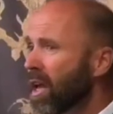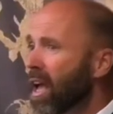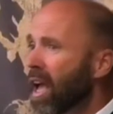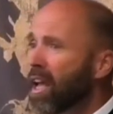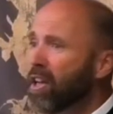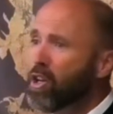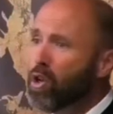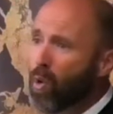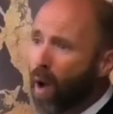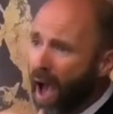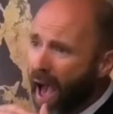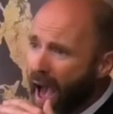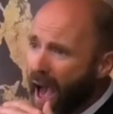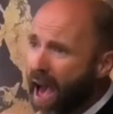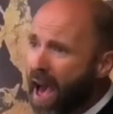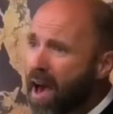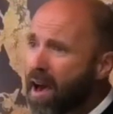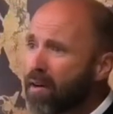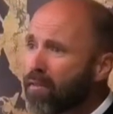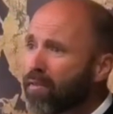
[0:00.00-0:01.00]
and you
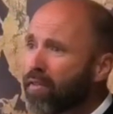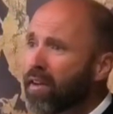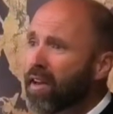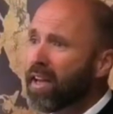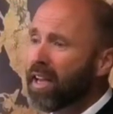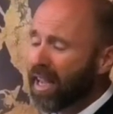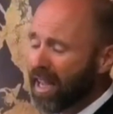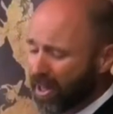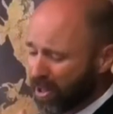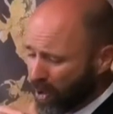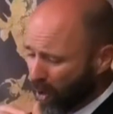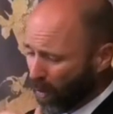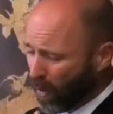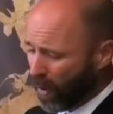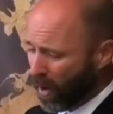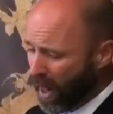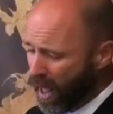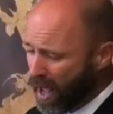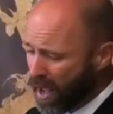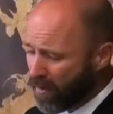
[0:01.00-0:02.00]
have eternal
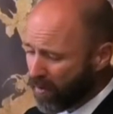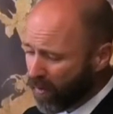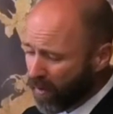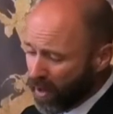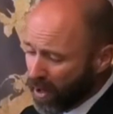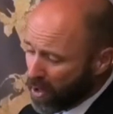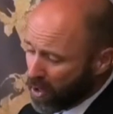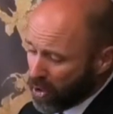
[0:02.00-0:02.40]
life,